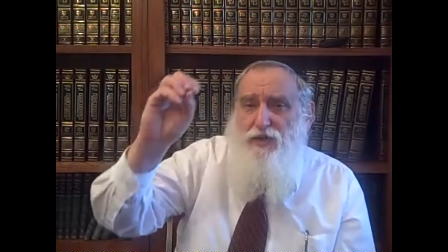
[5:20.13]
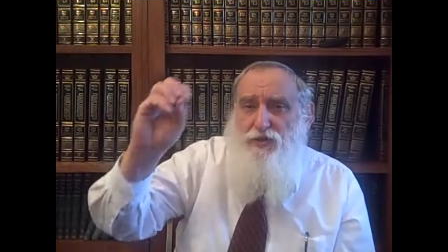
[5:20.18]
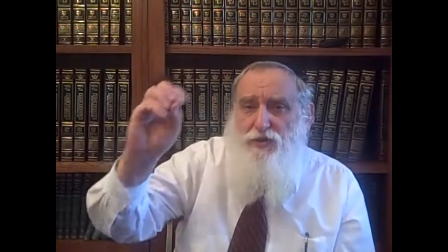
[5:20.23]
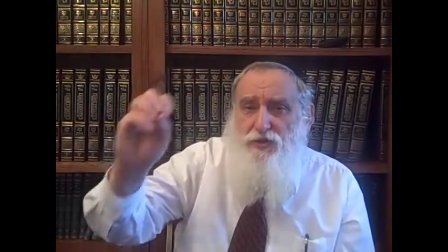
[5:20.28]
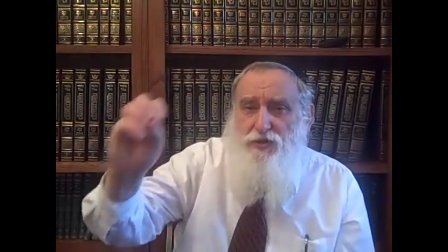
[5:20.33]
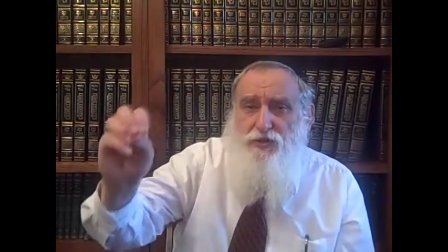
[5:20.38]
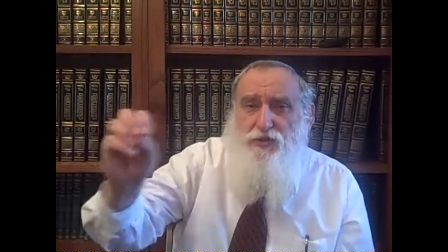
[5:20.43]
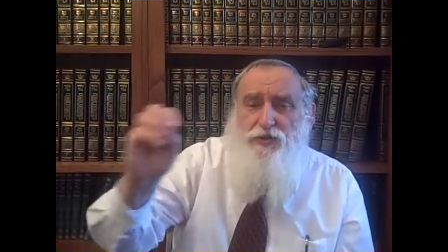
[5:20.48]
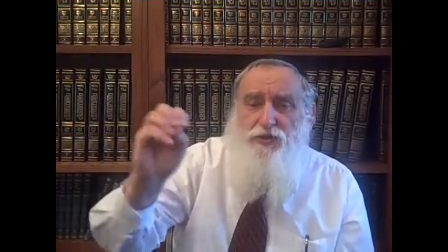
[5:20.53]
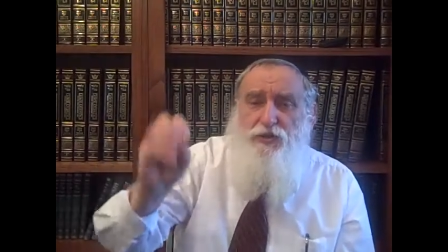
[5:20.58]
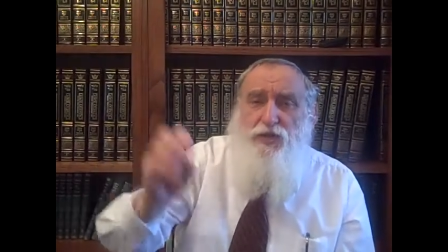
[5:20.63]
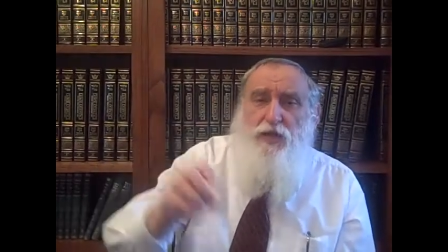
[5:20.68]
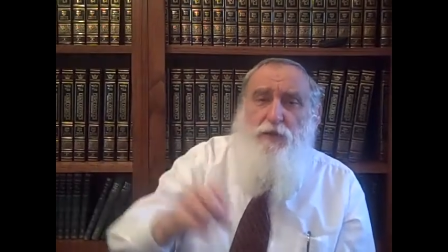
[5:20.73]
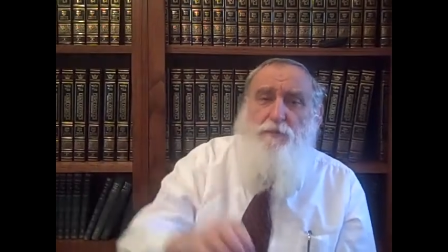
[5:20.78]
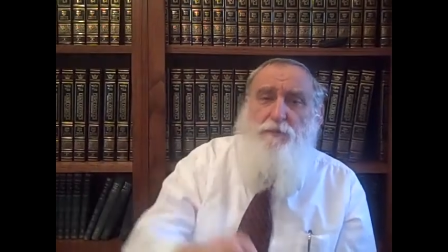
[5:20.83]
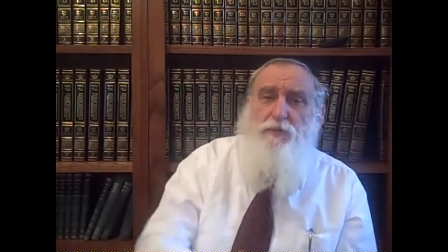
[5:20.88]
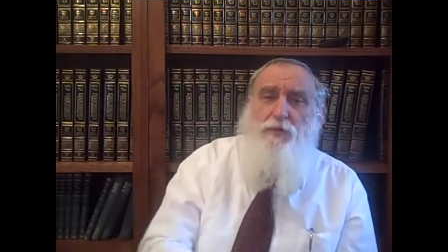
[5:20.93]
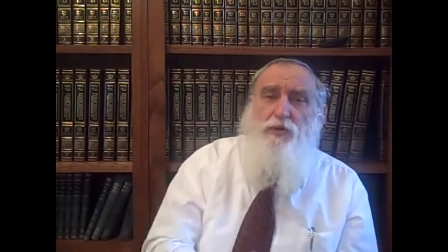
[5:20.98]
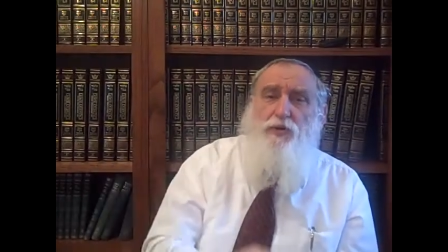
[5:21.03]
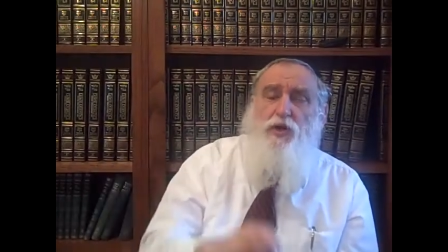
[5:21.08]
certain
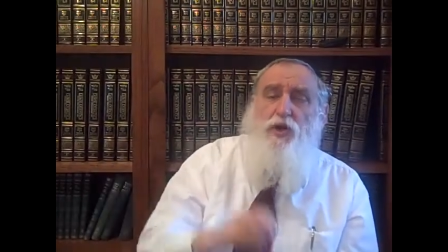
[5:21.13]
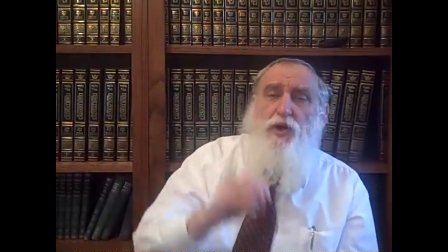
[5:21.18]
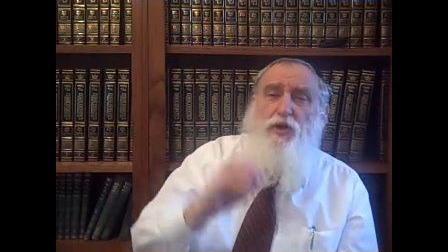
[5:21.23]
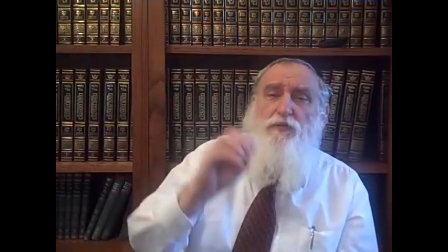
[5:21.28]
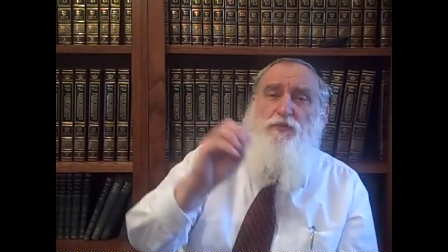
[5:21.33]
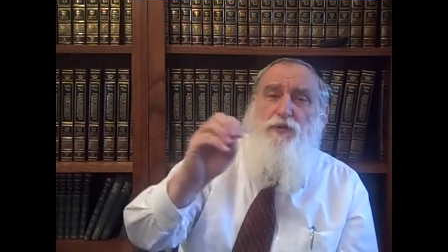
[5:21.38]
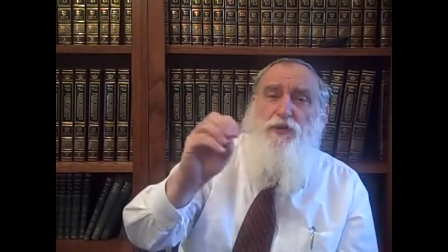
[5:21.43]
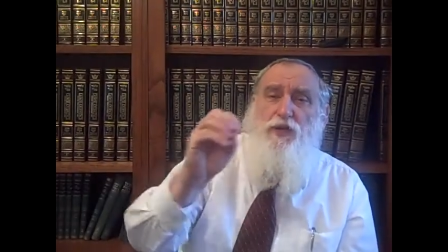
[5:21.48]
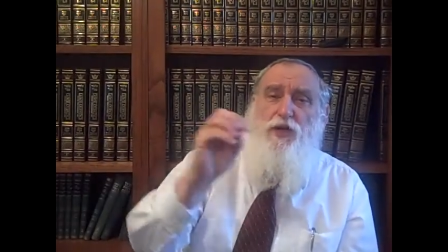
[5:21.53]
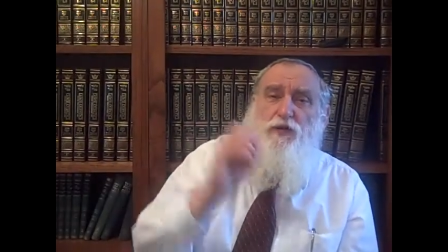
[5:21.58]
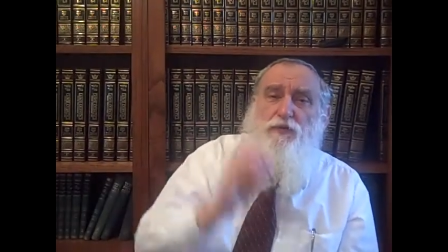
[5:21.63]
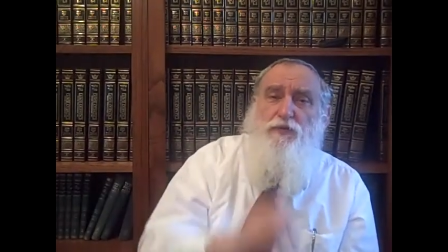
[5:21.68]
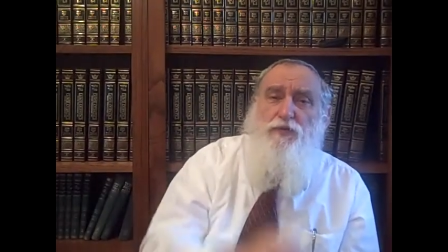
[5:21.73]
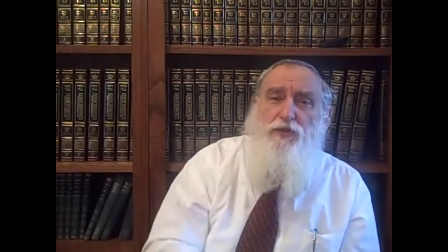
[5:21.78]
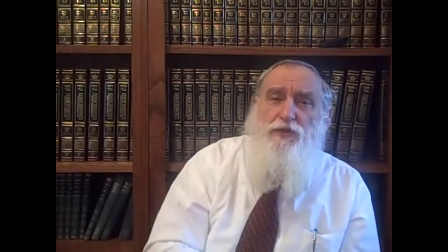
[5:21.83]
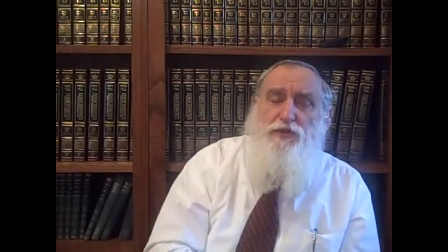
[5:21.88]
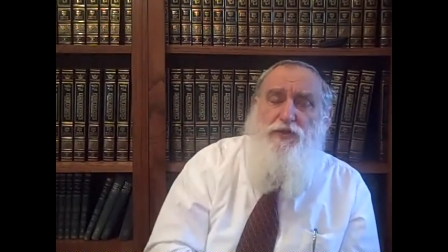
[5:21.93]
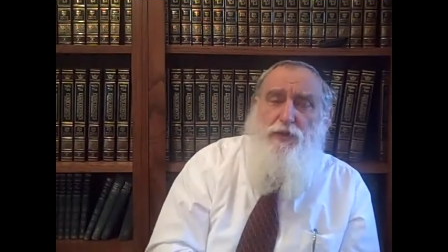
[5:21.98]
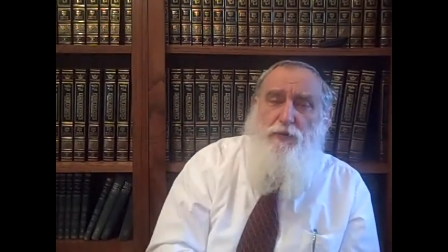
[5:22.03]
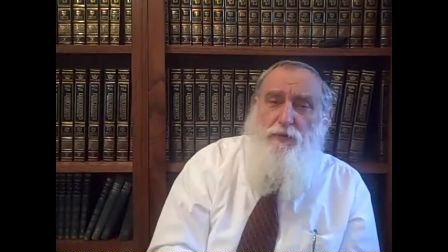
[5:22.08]
number of
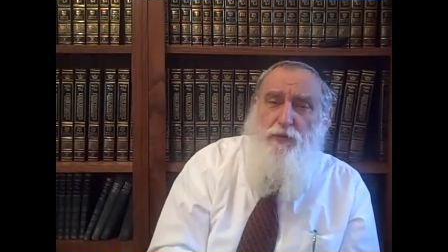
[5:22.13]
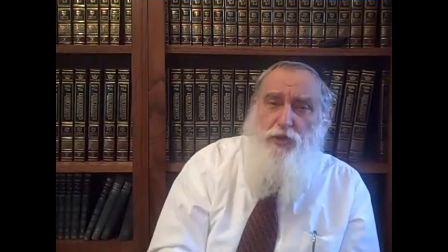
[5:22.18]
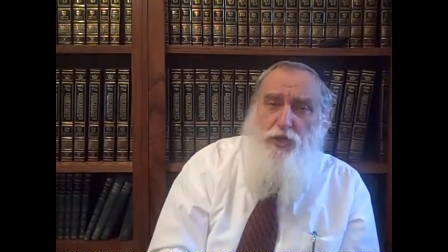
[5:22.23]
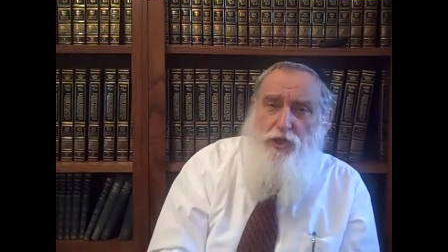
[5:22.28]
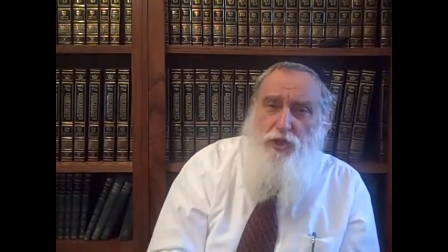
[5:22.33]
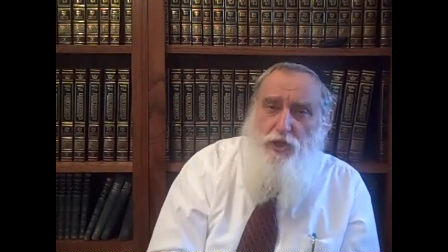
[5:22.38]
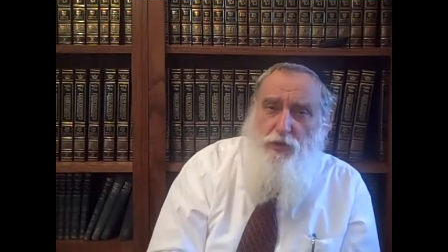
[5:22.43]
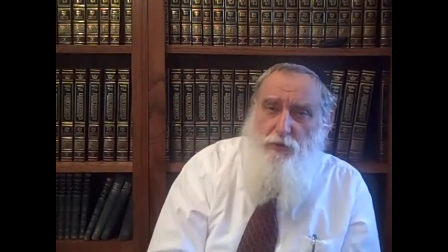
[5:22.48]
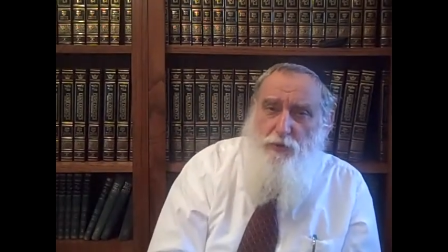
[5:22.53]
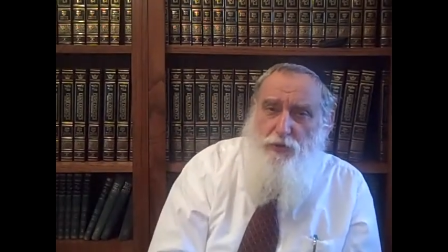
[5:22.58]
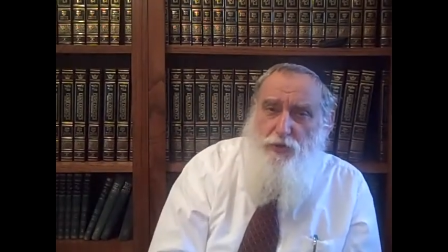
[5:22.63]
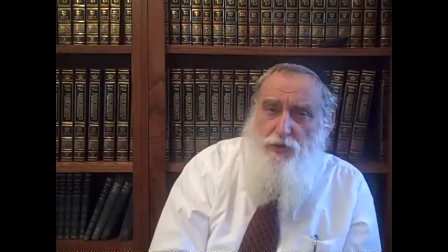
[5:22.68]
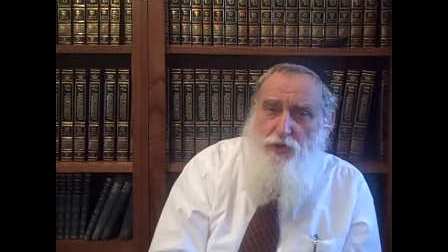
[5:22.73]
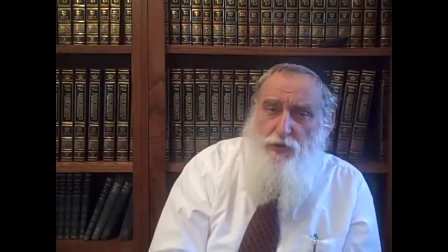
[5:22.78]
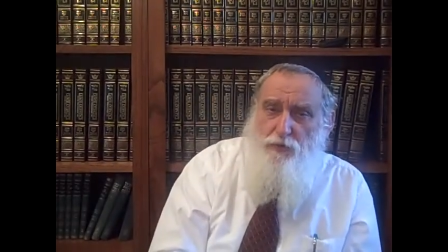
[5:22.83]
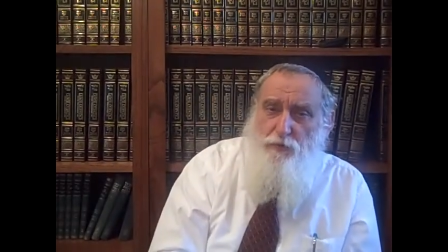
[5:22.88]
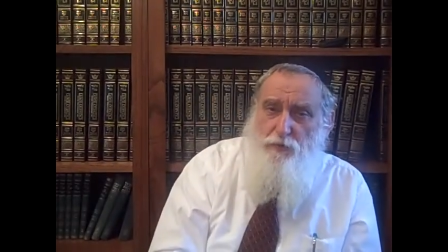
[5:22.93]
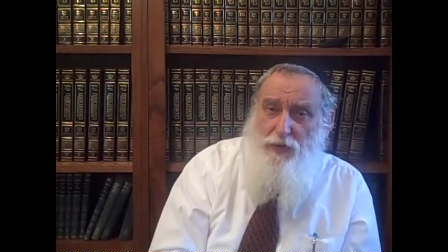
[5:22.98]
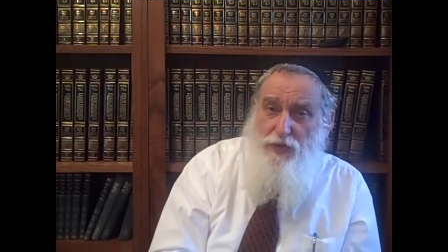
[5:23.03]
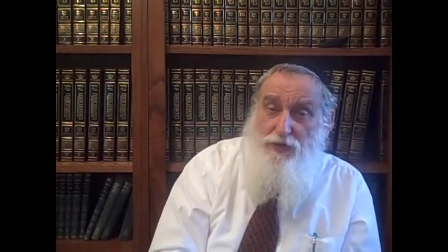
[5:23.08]
ERVs that we share with the
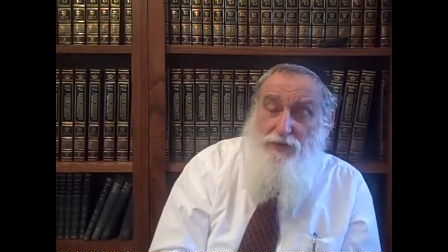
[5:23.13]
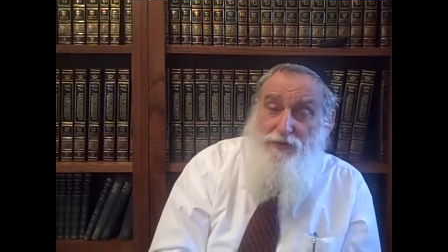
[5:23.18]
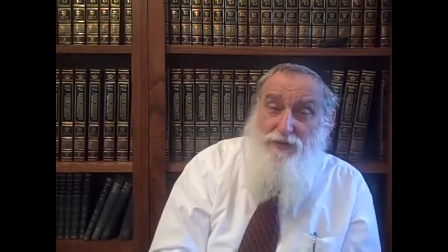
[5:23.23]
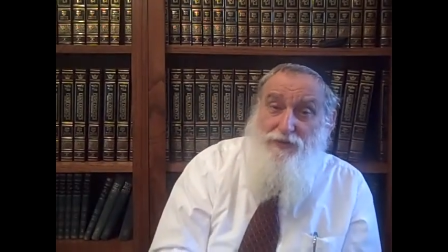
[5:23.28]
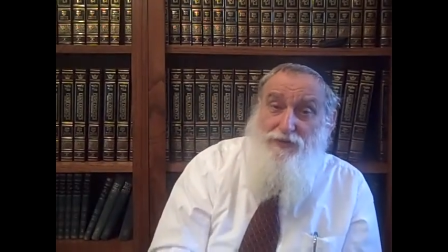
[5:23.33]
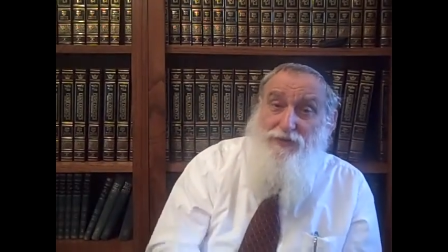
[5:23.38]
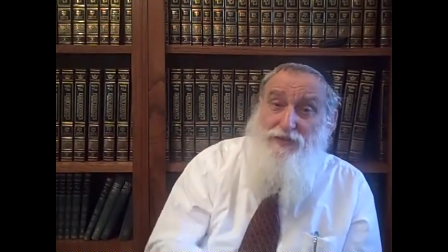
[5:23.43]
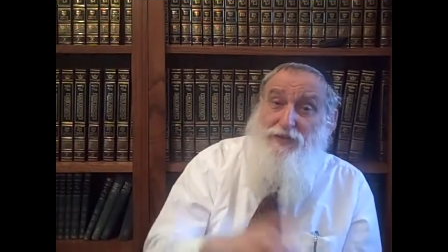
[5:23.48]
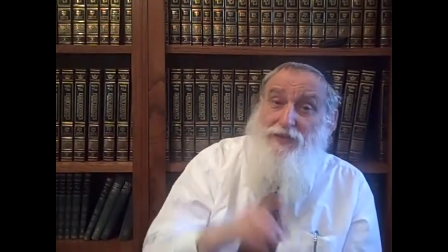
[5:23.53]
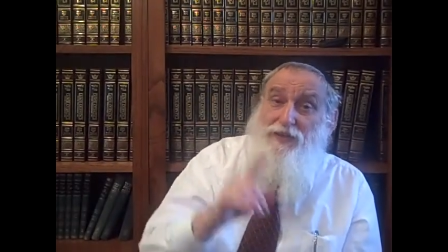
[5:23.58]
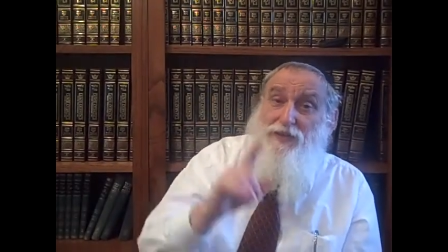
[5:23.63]
chimpanzee